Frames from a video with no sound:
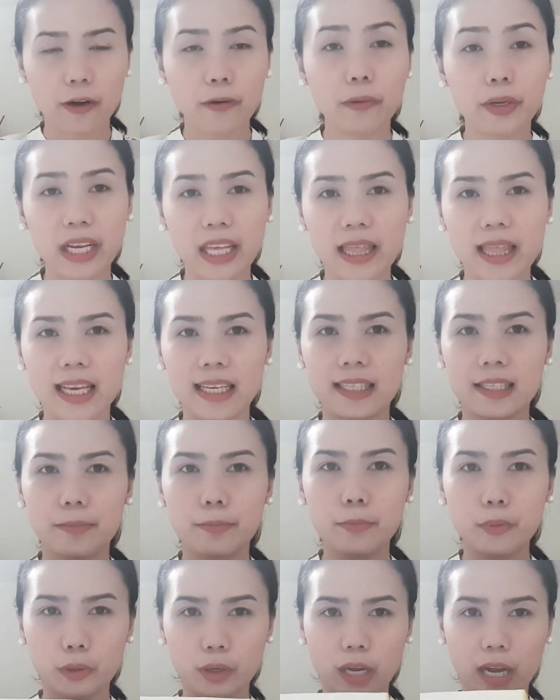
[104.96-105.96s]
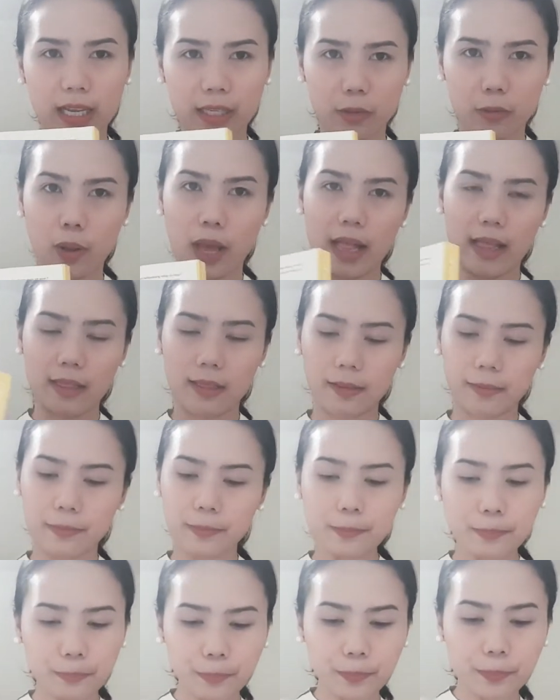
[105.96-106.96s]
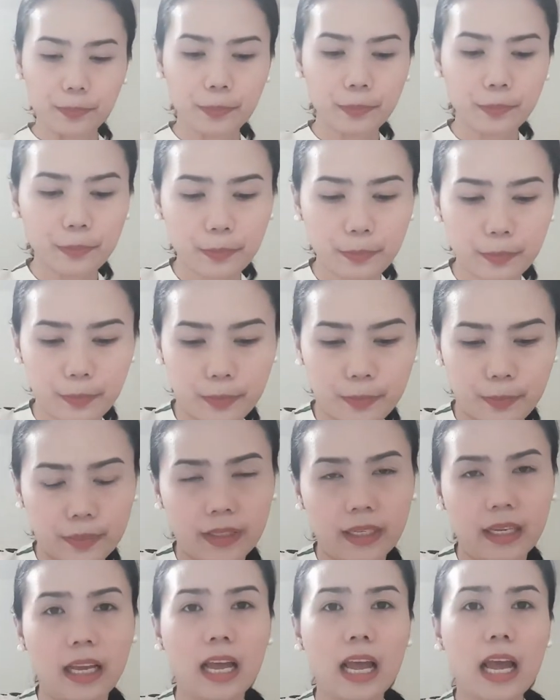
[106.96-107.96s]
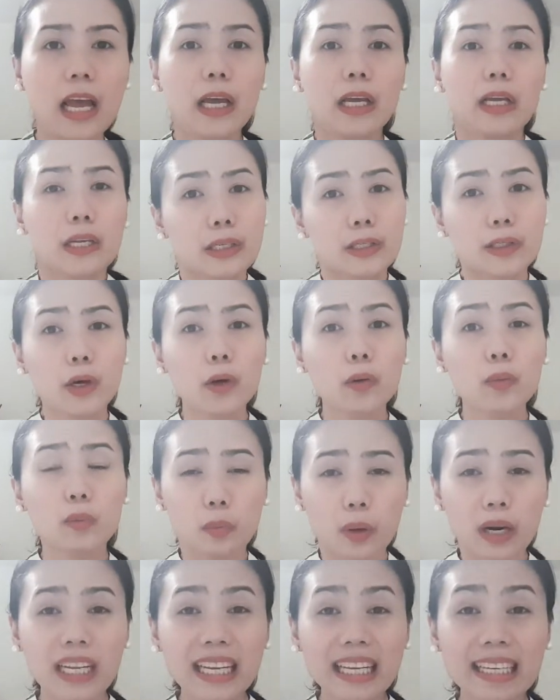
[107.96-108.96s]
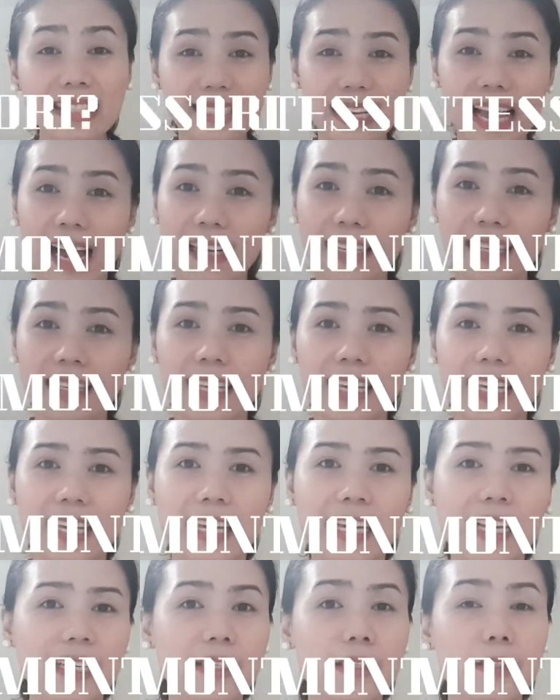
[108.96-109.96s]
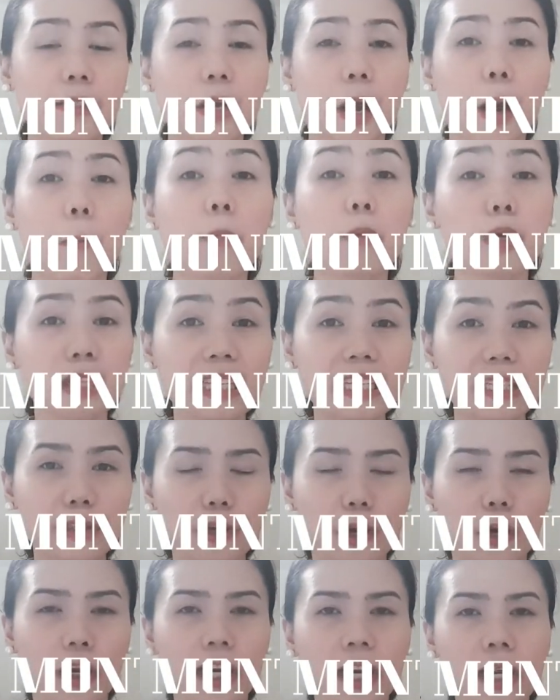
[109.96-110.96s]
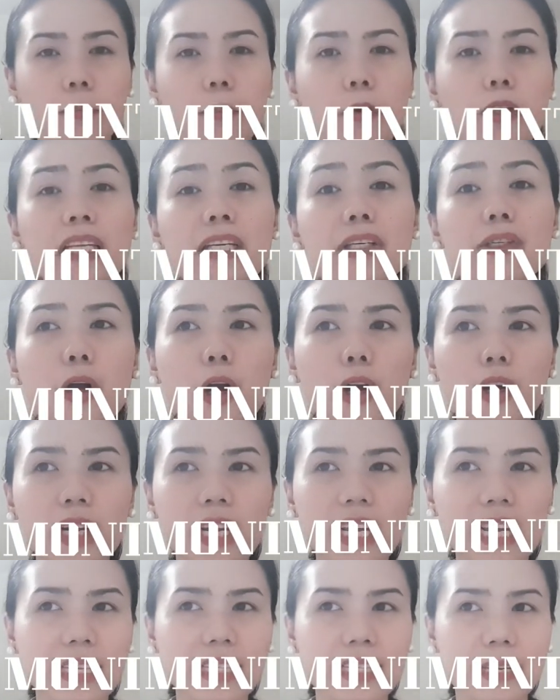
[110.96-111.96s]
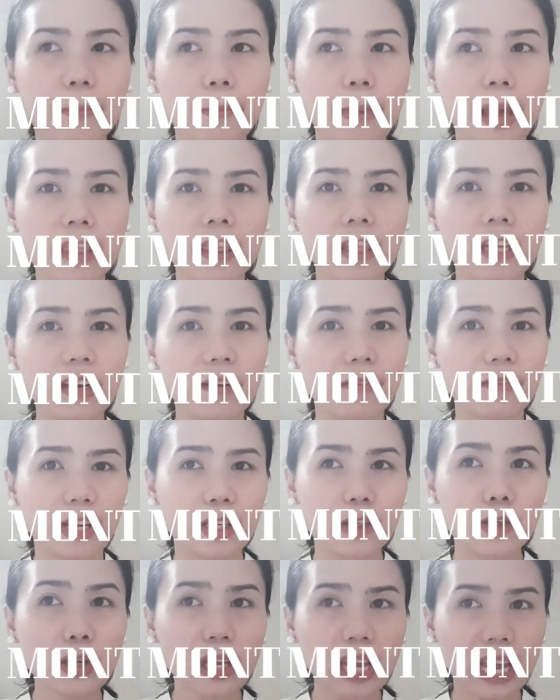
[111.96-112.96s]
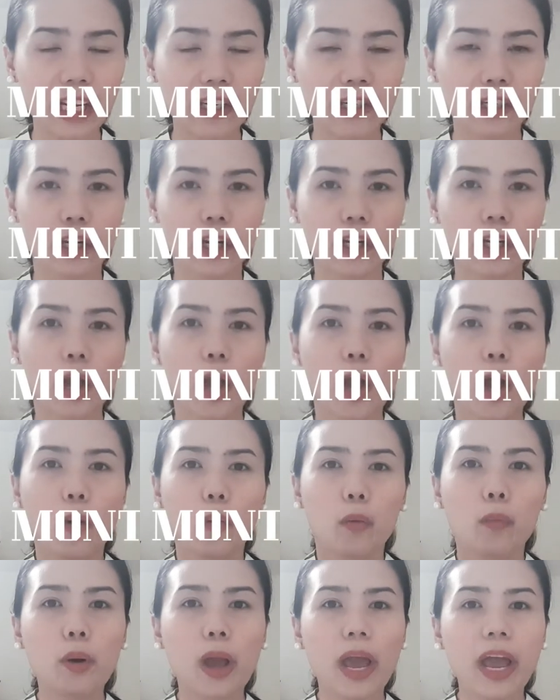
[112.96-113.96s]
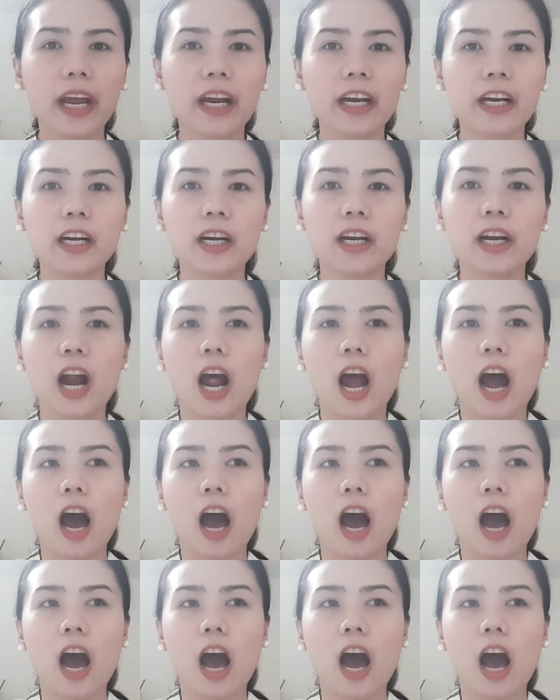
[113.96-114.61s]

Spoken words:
read this book as well. So, what exactly is Montessori? Montessori is a method of education where